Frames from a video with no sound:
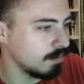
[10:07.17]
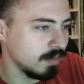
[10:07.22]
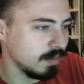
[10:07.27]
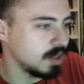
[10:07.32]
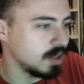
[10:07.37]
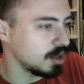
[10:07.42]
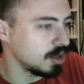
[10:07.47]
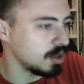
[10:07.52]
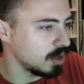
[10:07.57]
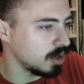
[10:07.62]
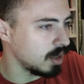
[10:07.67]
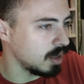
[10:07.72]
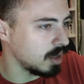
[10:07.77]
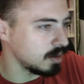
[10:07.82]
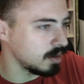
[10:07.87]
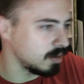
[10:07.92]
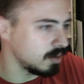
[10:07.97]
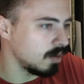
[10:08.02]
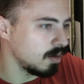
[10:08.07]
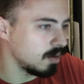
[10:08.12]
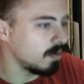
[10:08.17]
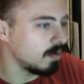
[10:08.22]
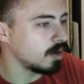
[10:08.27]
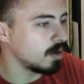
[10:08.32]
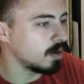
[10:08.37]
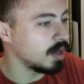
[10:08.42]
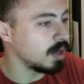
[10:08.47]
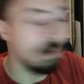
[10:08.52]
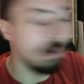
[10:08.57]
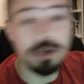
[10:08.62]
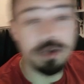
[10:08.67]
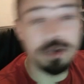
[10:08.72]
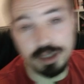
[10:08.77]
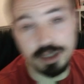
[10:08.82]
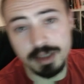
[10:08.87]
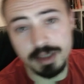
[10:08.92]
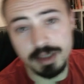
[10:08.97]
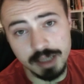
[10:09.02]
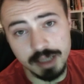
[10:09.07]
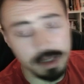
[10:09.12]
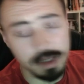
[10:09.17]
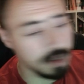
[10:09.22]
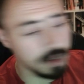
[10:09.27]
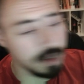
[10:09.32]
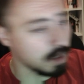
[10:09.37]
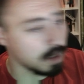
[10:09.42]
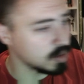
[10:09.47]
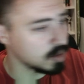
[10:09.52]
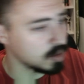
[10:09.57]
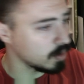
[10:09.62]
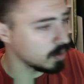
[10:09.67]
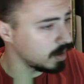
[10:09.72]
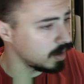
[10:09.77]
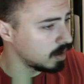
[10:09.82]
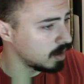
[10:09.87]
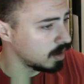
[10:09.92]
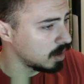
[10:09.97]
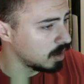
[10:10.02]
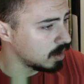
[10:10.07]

initializer of our game logic inside the game screen.